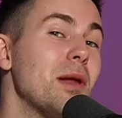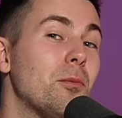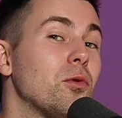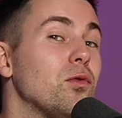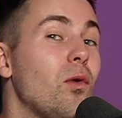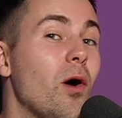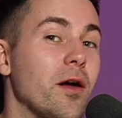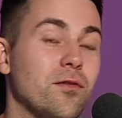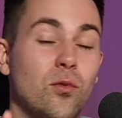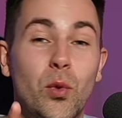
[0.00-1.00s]
number
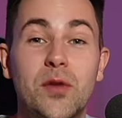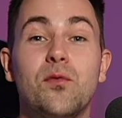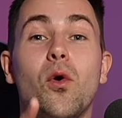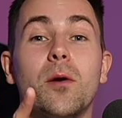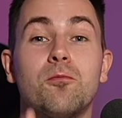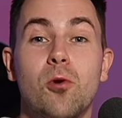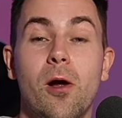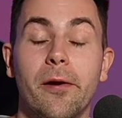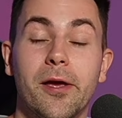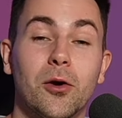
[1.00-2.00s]
five, wait for a
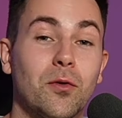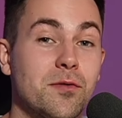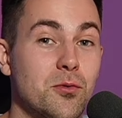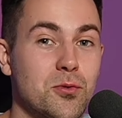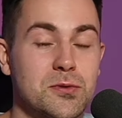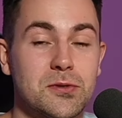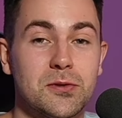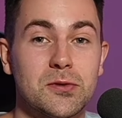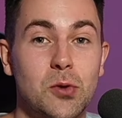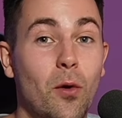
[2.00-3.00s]
breakout of the
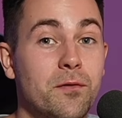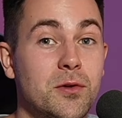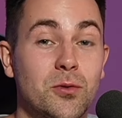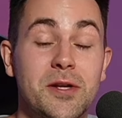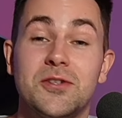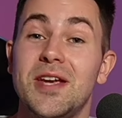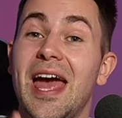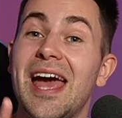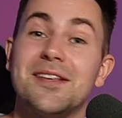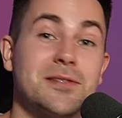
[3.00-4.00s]
resistance of the range
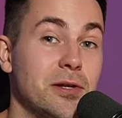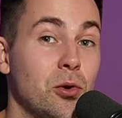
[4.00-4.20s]
as a